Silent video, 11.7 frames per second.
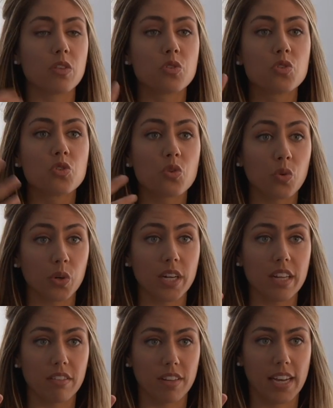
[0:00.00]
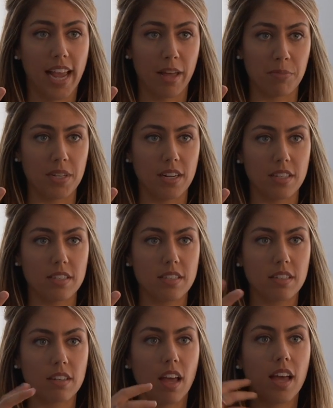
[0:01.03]
the story of
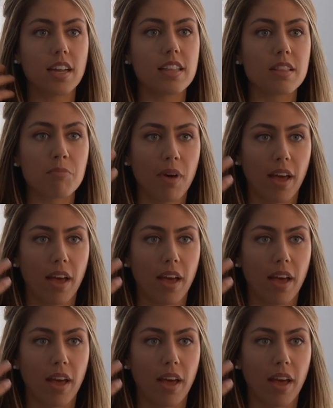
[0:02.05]
unhappiness, not in the